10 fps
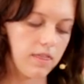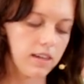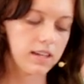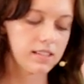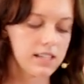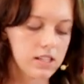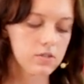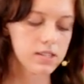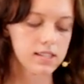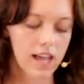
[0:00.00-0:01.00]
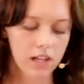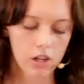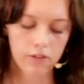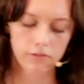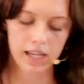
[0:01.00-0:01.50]
The continuous
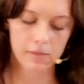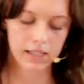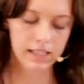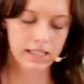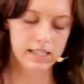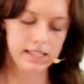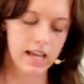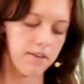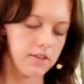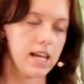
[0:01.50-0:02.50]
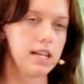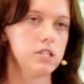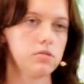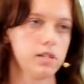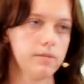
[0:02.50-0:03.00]
cycle of labeling needs to have an
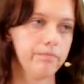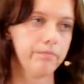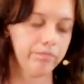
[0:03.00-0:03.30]
end to it.